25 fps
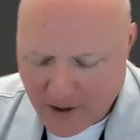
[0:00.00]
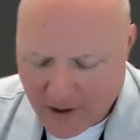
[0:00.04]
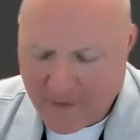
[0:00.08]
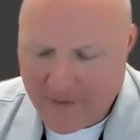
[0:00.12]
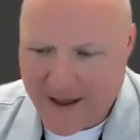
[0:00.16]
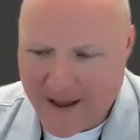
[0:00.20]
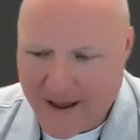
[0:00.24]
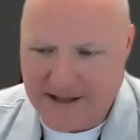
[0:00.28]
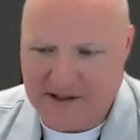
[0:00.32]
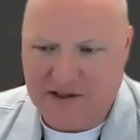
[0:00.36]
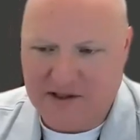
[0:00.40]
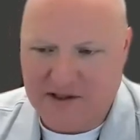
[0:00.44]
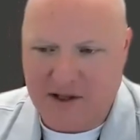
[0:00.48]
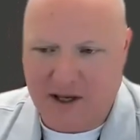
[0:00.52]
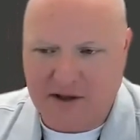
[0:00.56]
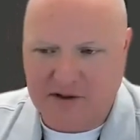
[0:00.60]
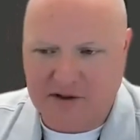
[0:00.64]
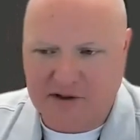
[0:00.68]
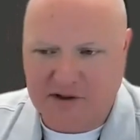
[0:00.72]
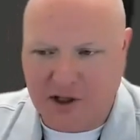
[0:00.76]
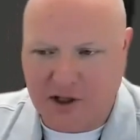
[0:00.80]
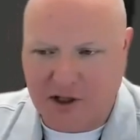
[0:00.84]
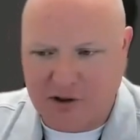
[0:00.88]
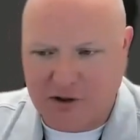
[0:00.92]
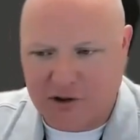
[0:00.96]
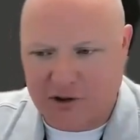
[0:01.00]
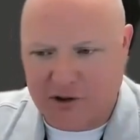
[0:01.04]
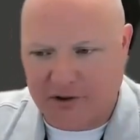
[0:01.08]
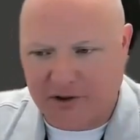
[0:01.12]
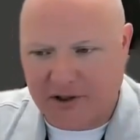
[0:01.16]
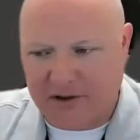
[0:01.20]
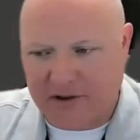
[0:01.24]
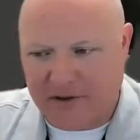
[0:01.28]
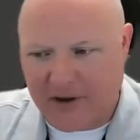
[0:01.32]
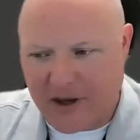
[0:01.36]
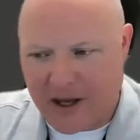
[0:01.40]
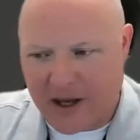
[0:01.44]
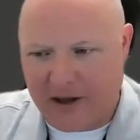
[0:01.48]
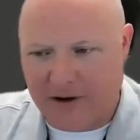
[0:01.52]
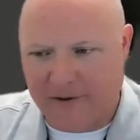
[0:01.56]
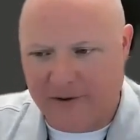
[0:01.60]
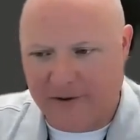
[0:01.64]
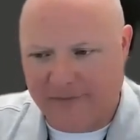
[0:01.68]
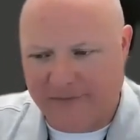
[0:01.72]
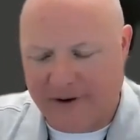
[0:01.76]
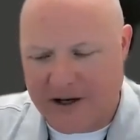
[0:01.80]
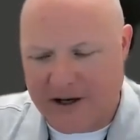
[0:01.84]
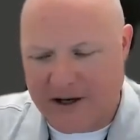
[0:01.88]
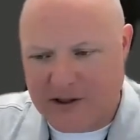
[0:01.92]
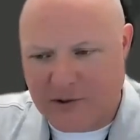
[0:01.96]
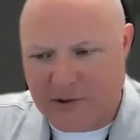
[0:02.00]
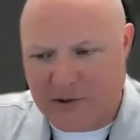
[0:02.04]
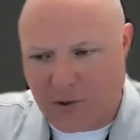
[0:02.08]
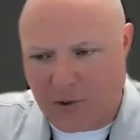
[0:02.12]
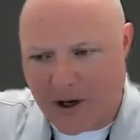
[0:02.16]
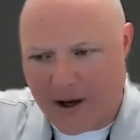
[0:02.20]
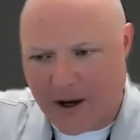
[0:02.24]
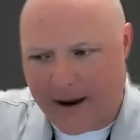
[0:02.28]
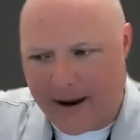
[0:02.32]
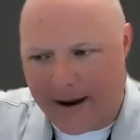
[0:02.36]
That's essentially the interface where